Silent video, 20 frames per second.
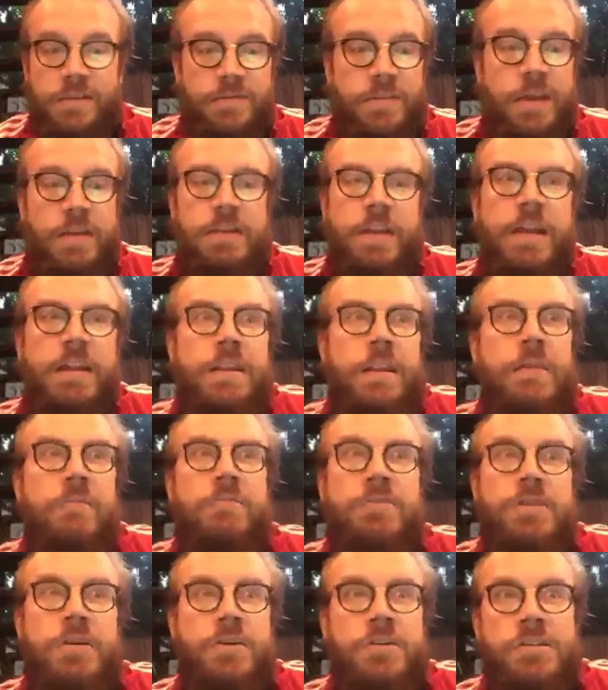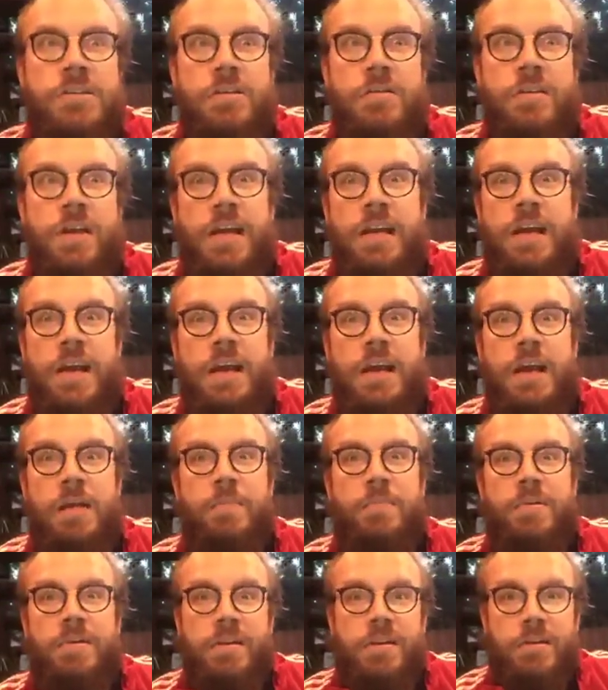there was also like a
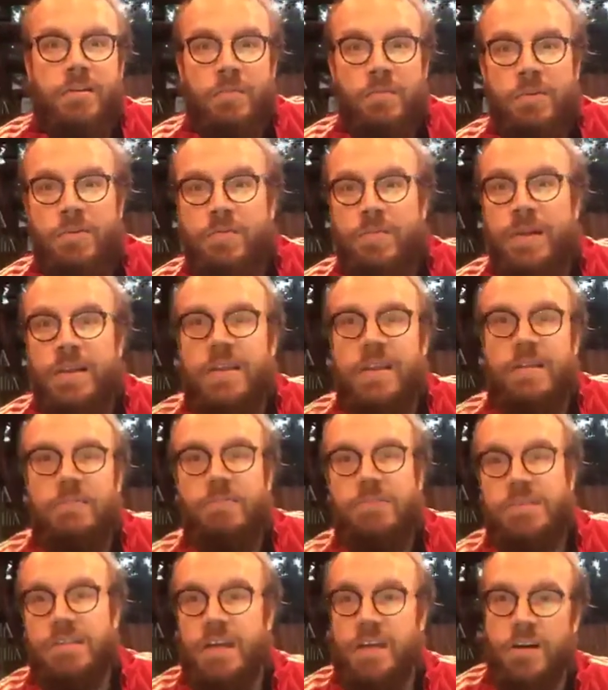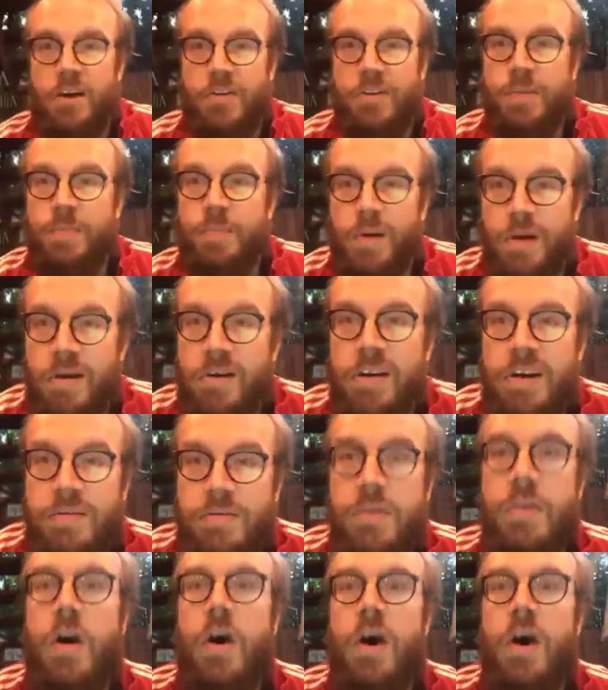political movement that was like called the Party of Law and